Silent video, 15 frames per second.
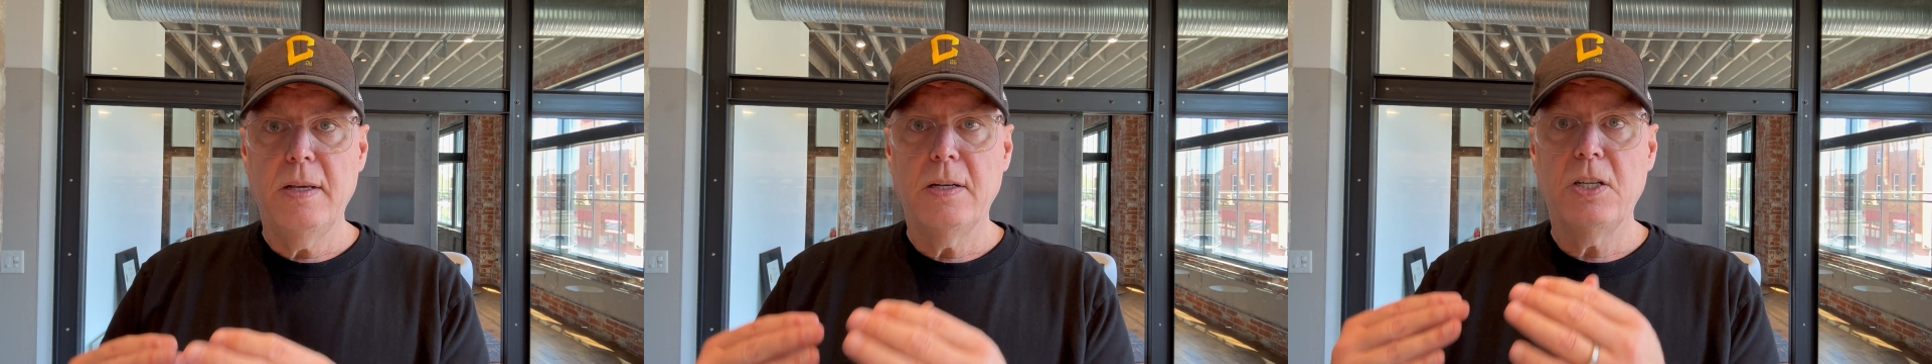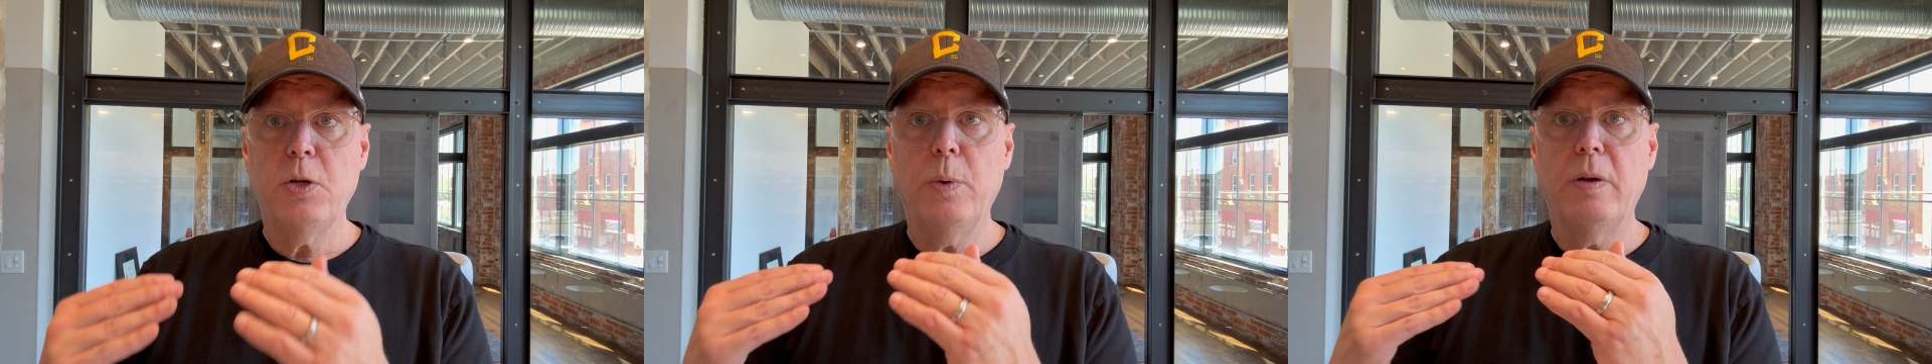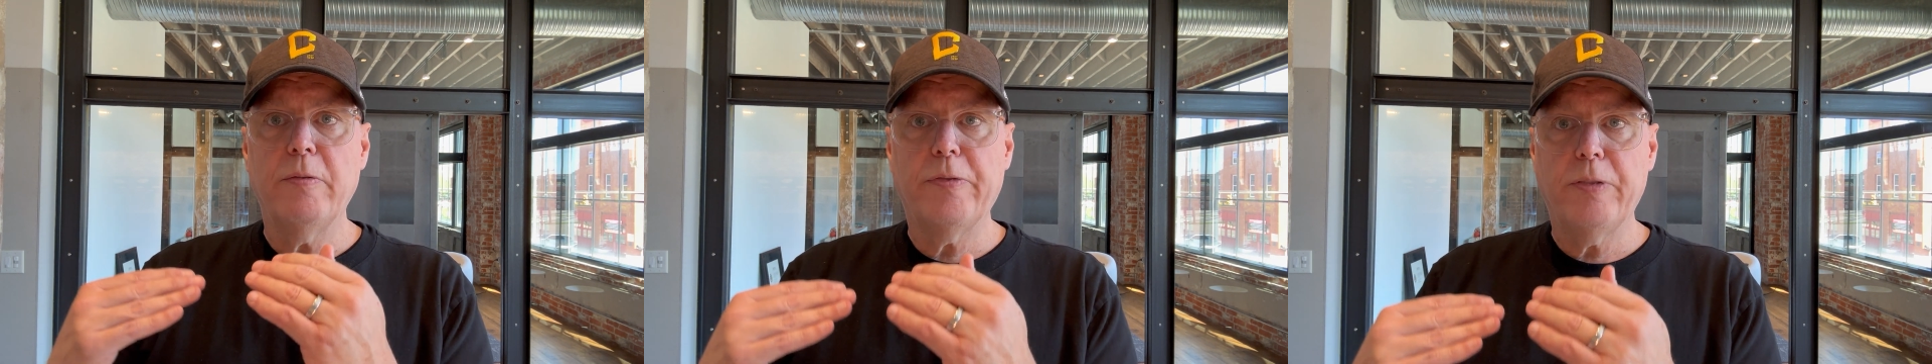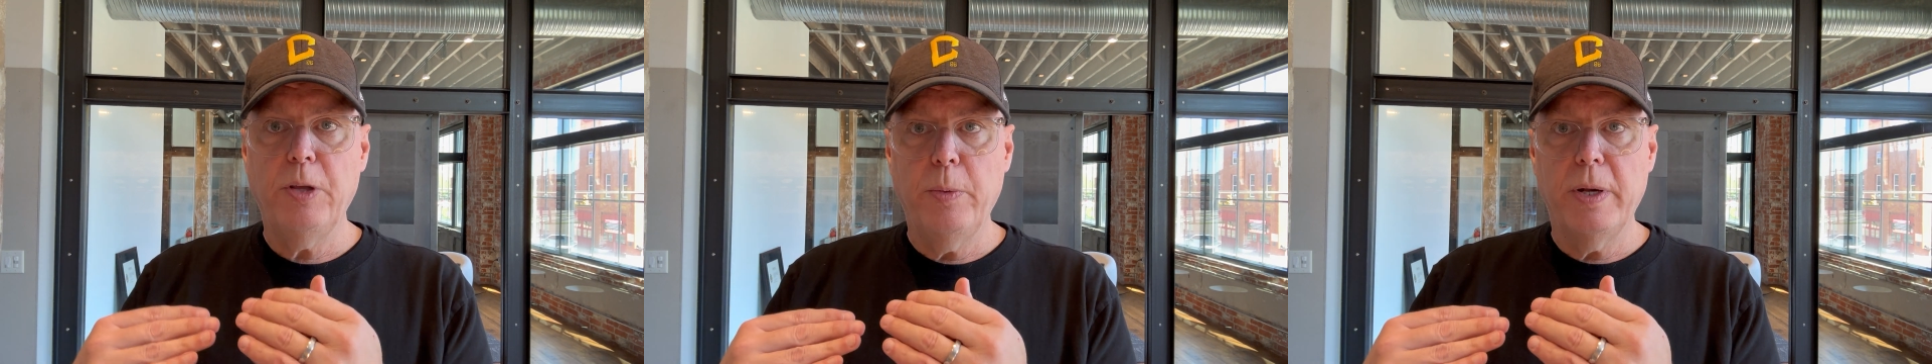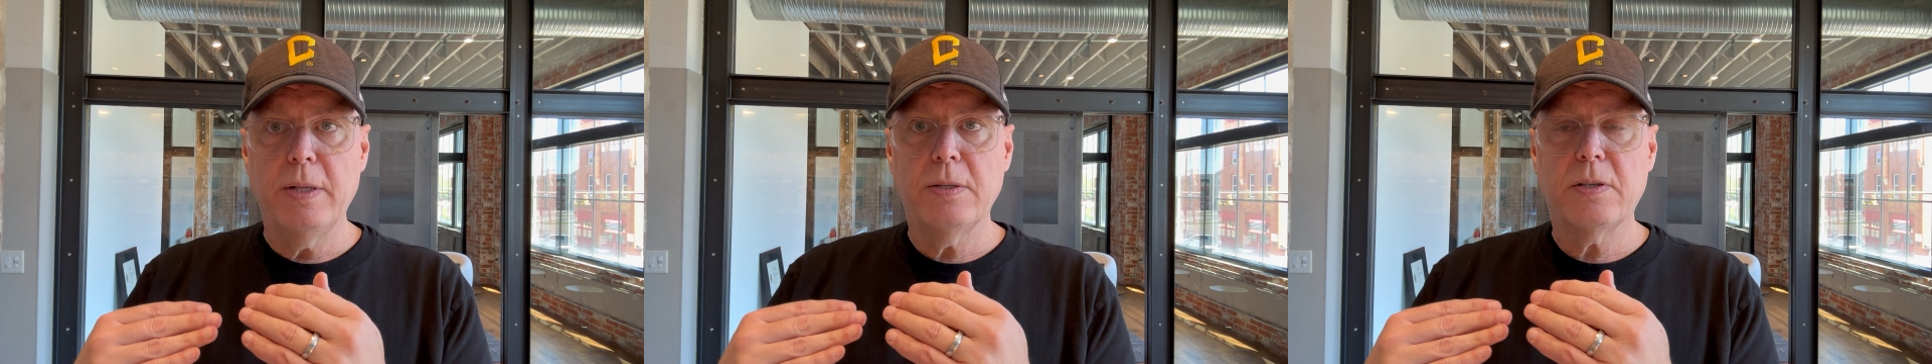to
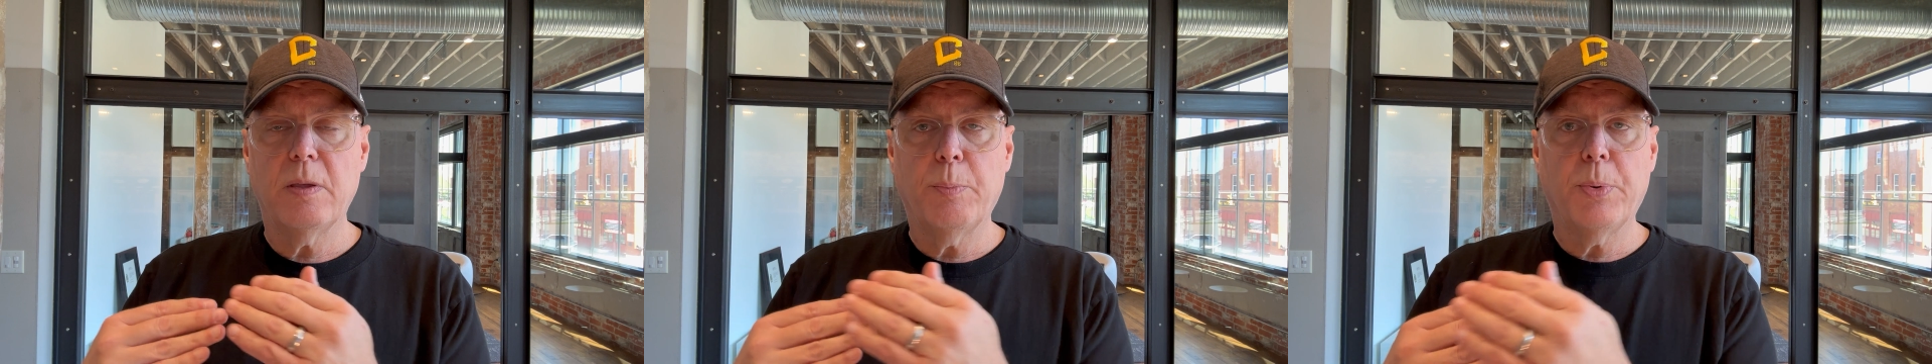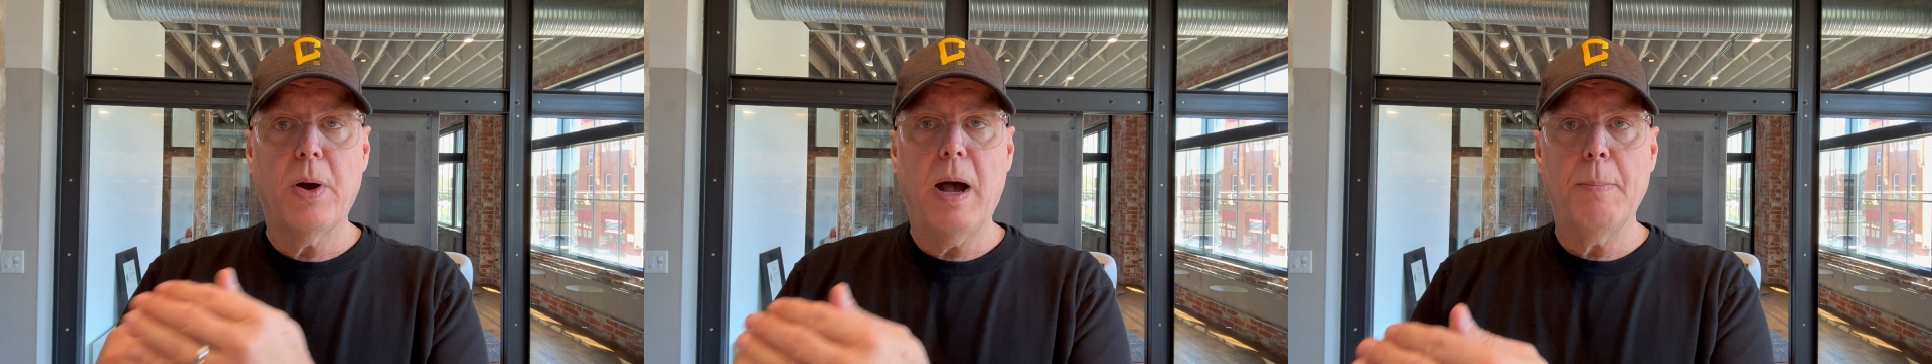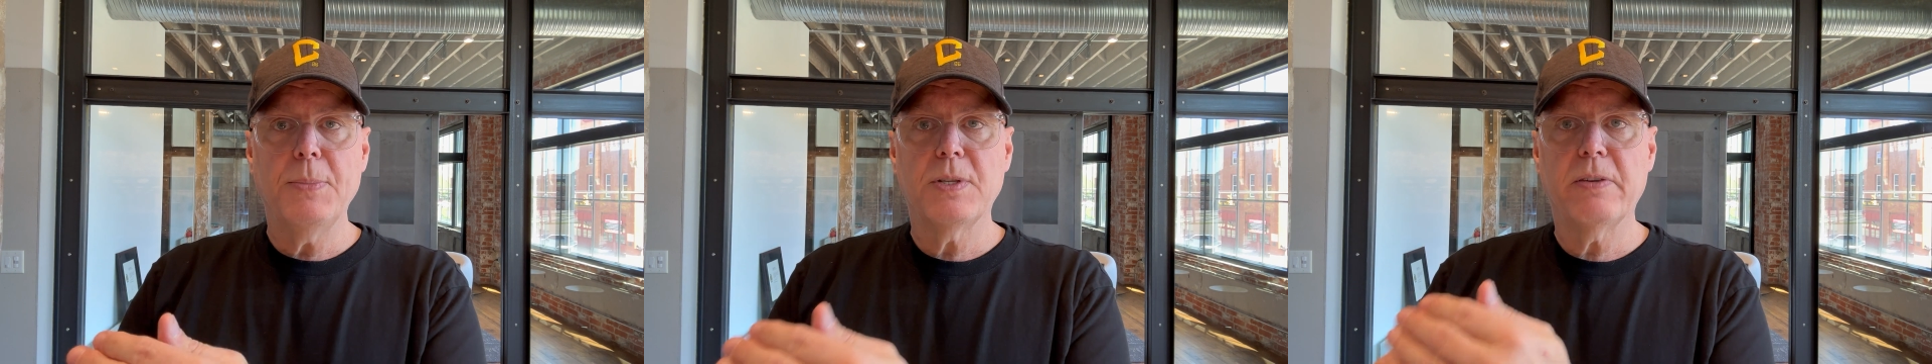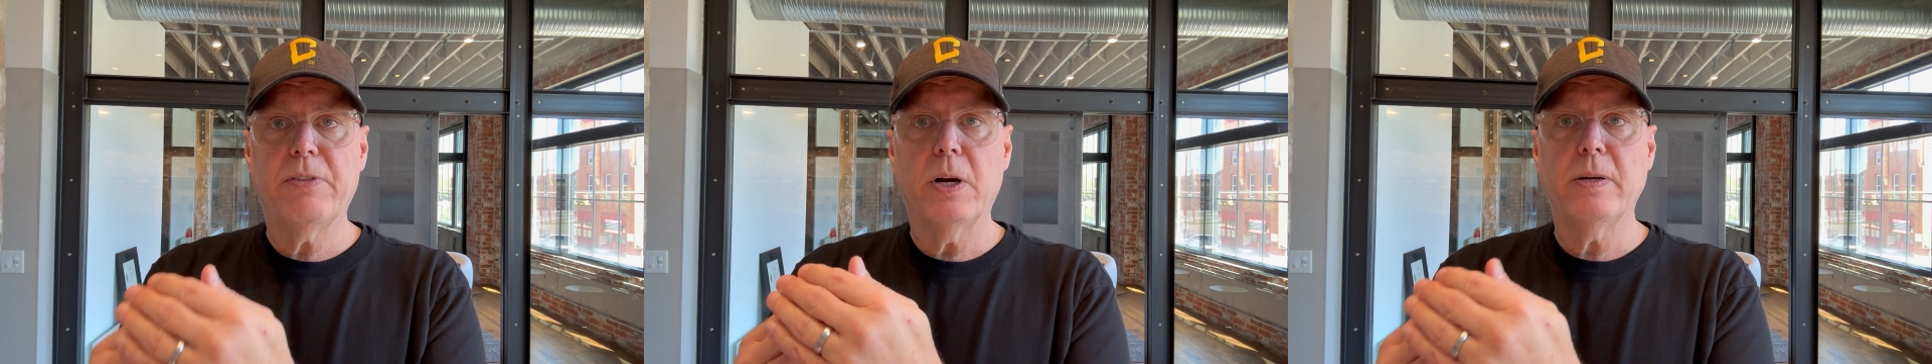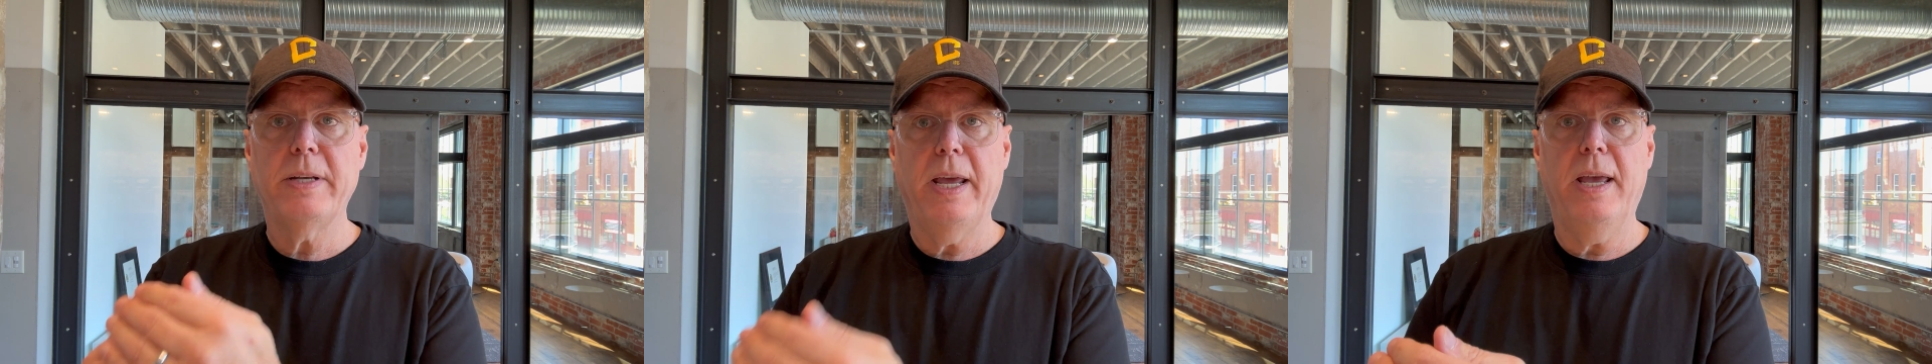influence the problems of
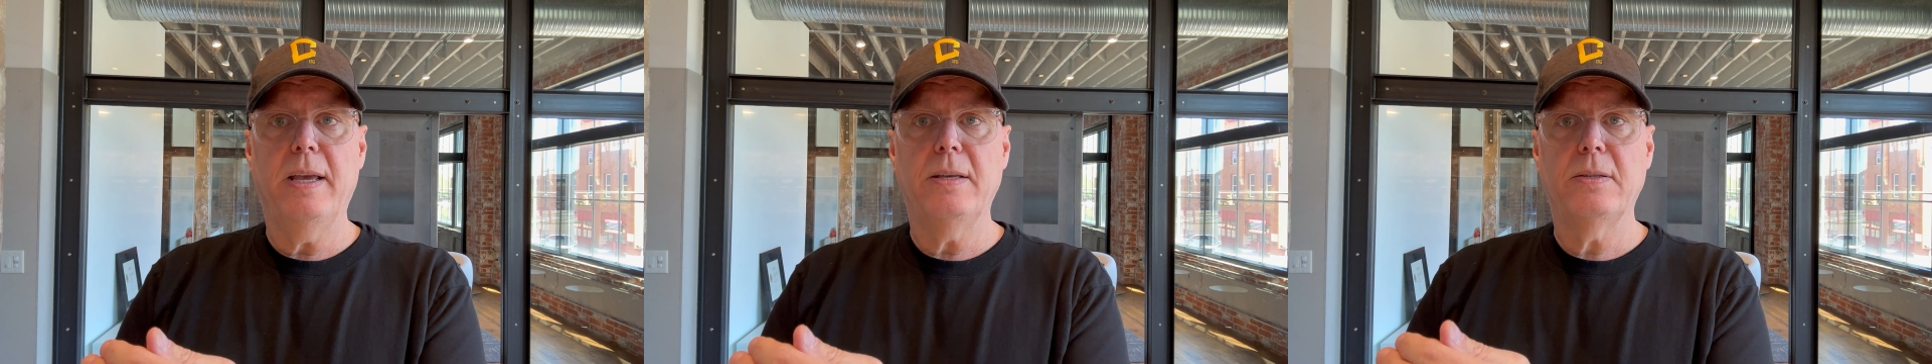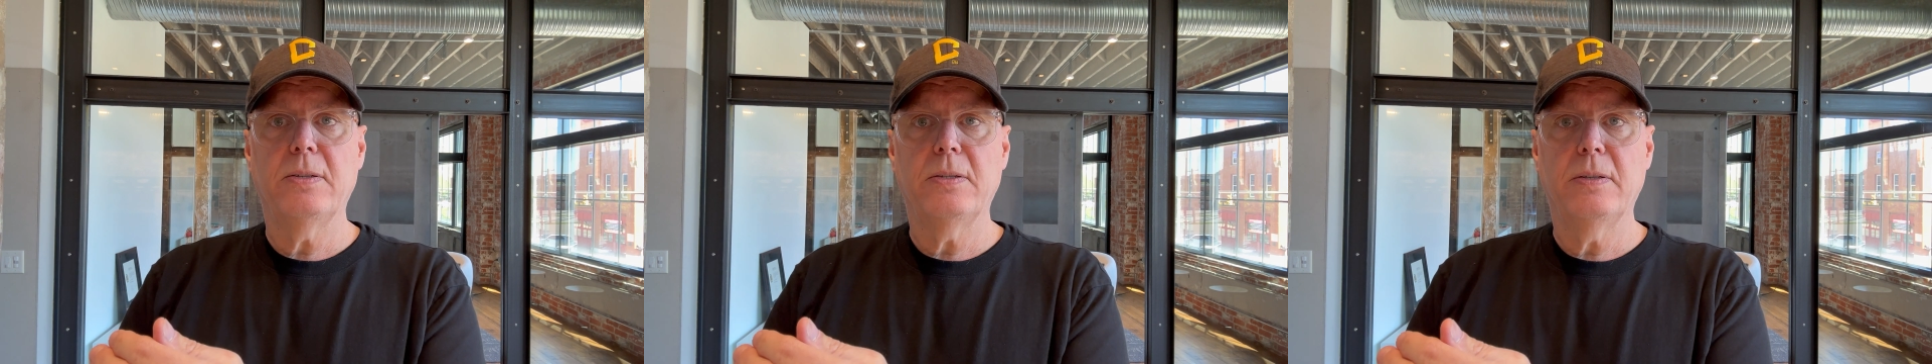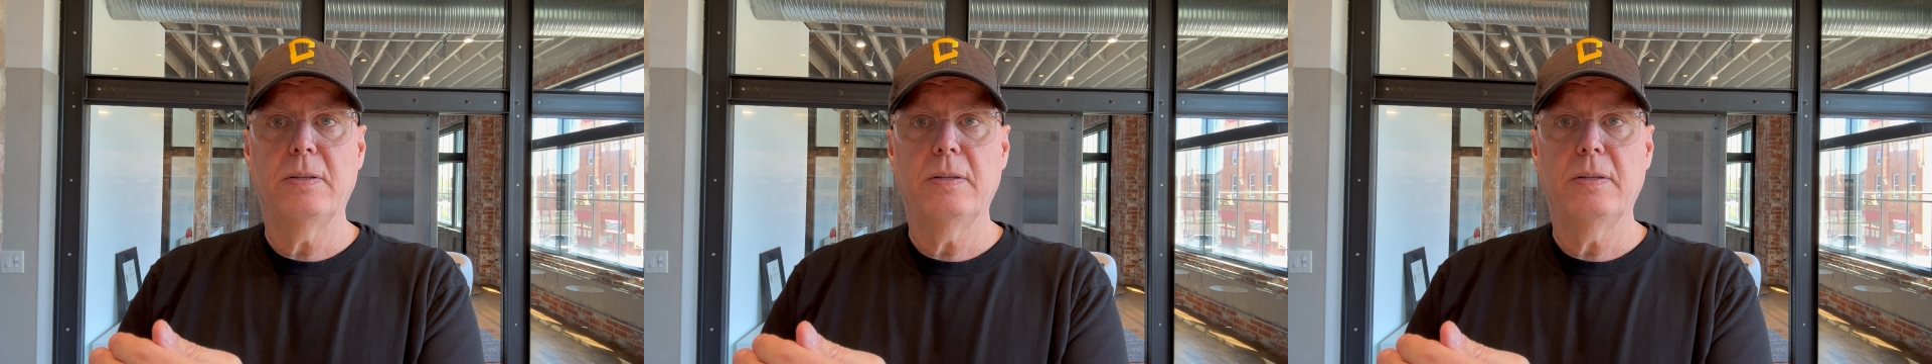our days.